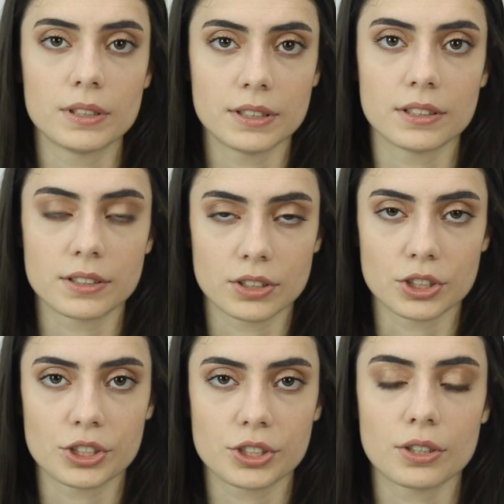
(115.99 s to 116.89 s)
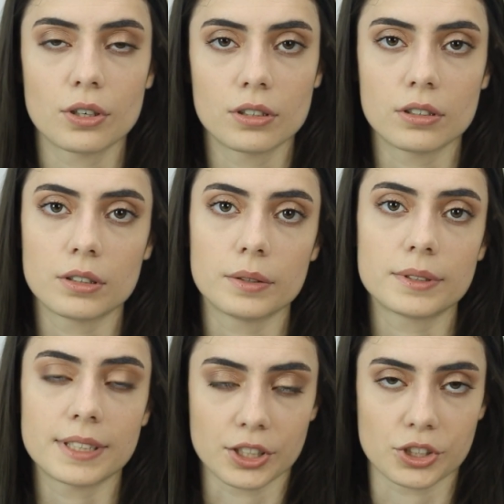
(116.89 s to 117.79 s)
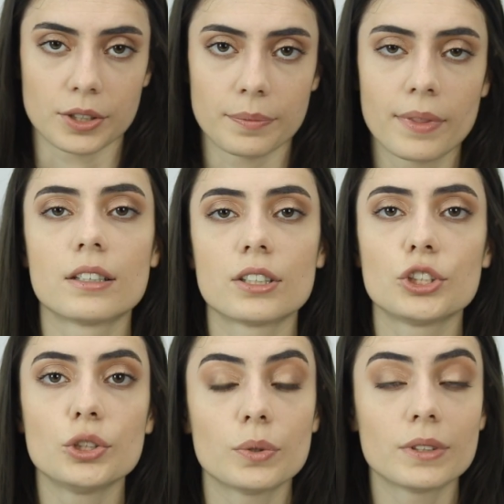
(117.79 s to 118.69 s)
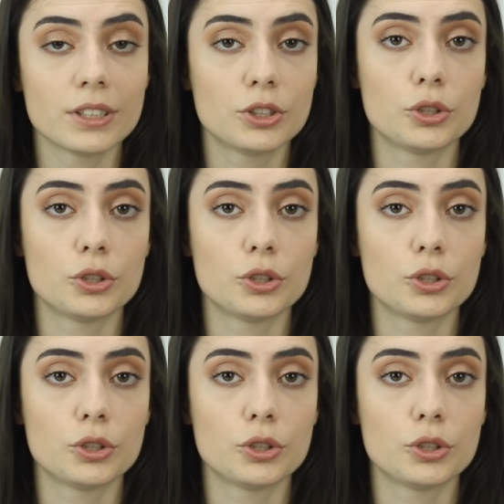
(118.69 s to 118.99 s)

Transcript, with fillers: in the search section. You will need